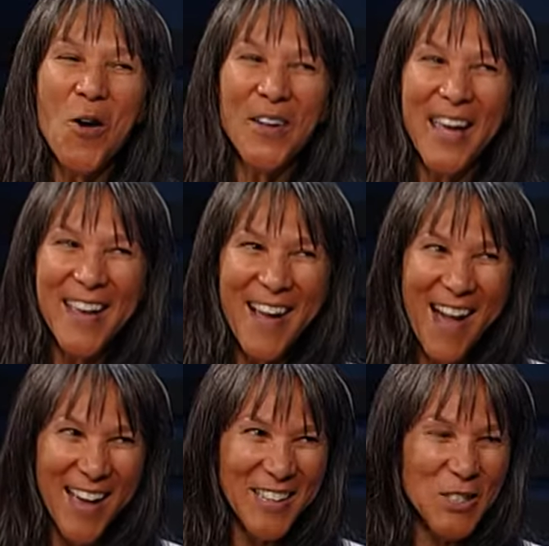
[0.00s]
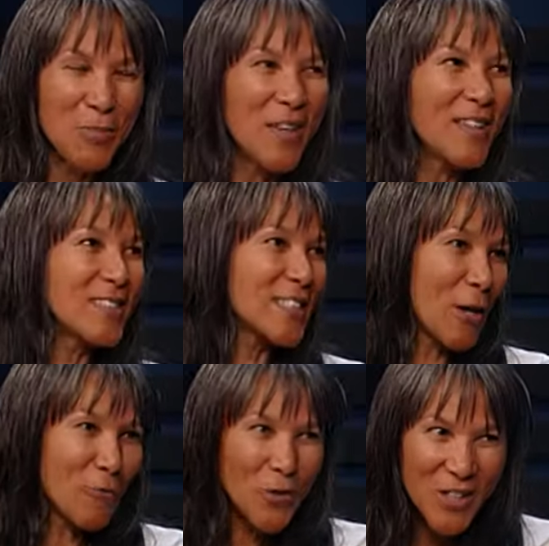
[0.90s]
okay, God, it's been
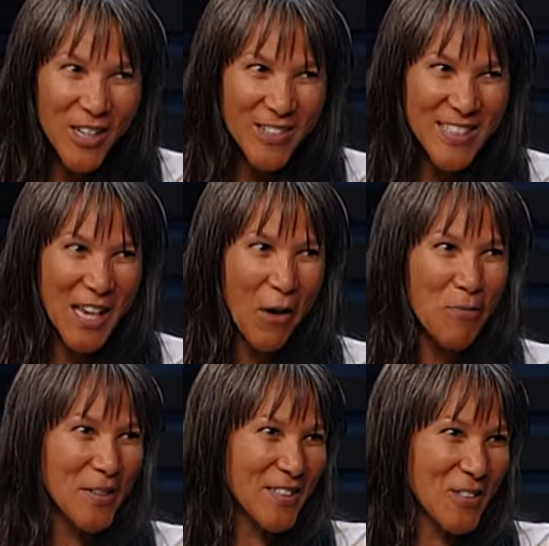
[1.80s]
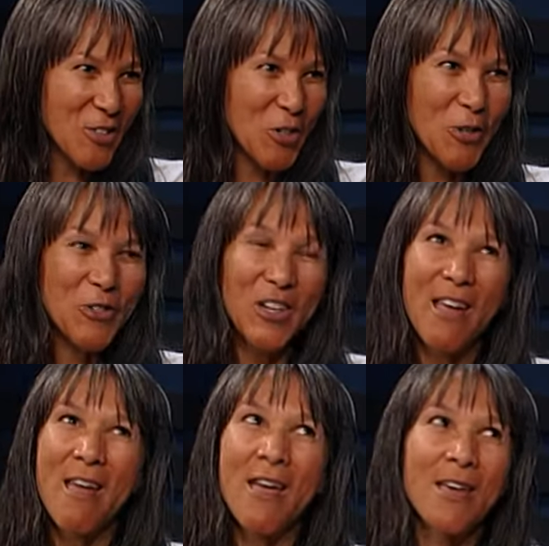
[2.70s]
several years now. I've been in the church,
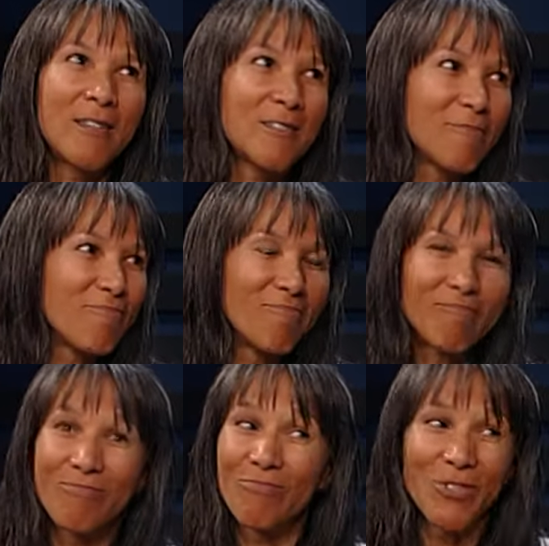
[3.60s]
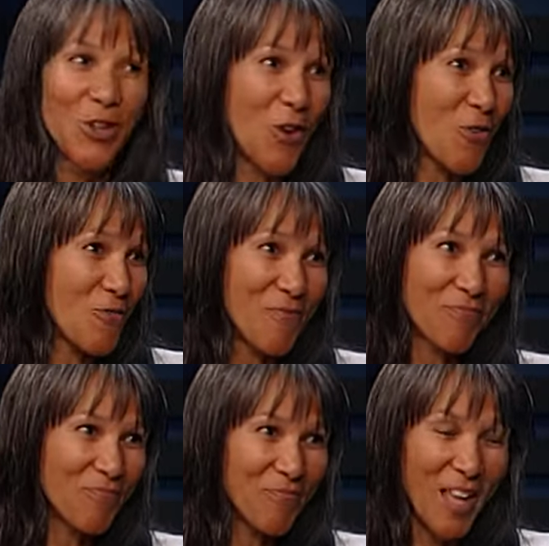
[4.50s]
and you know,
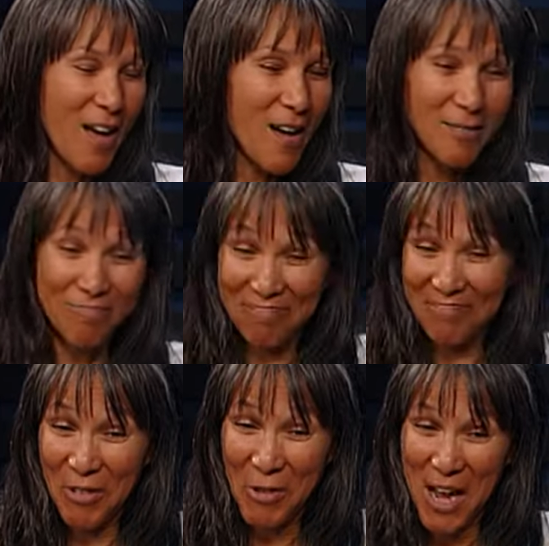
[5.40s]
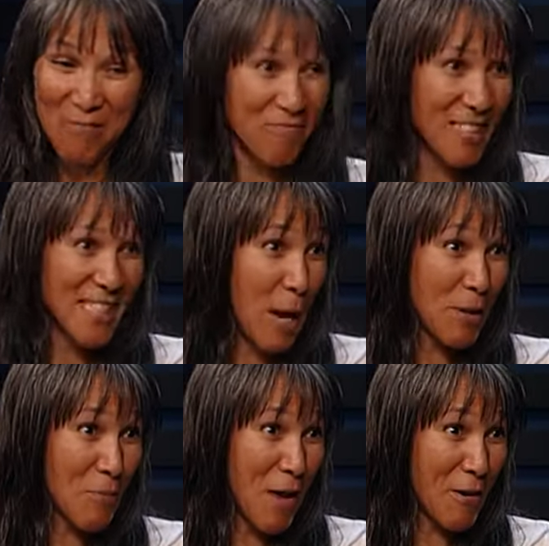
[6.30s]
um, yeah. okay, it's time
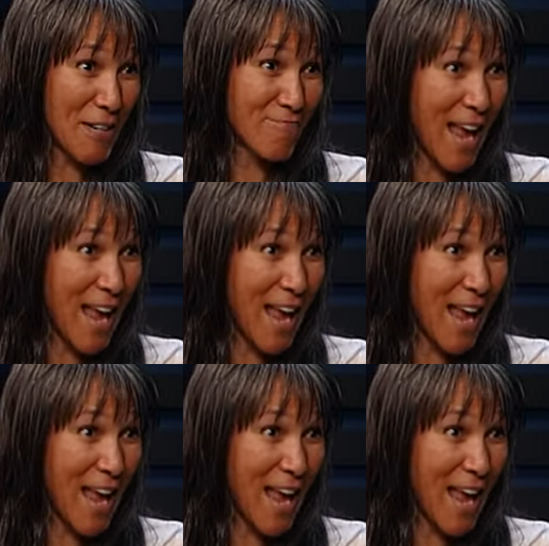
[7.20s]
to get married.